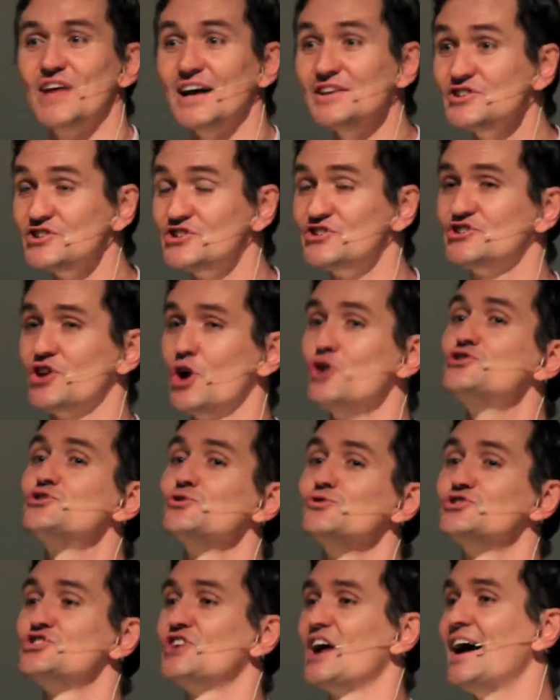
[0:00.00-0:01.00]
that's a
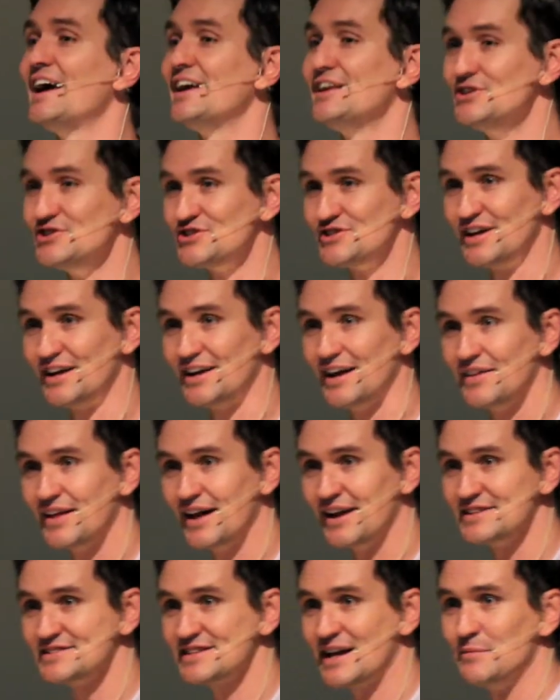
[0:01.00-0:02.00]
social change that,
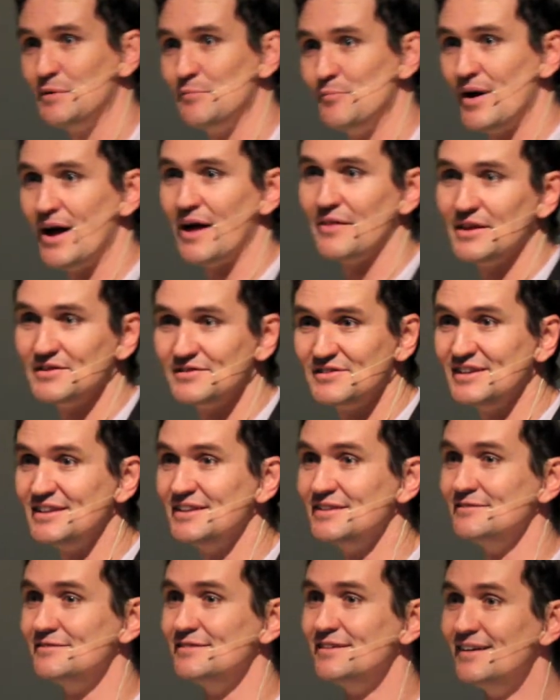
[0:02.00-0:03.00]
that has come about that
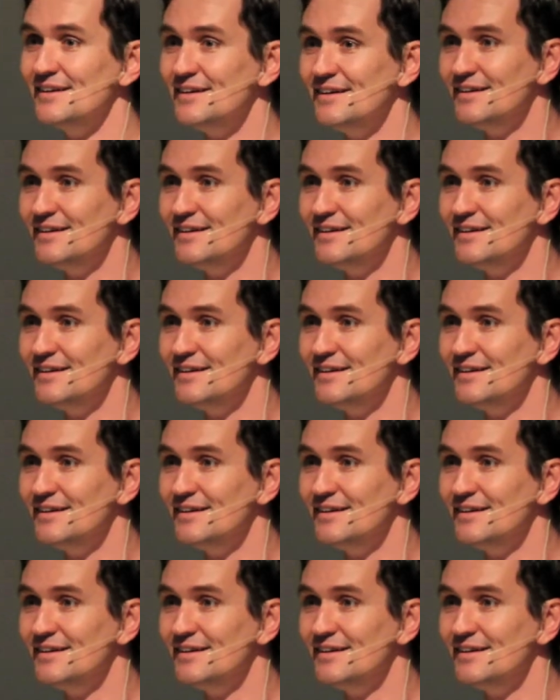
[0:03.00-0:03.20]
didn't,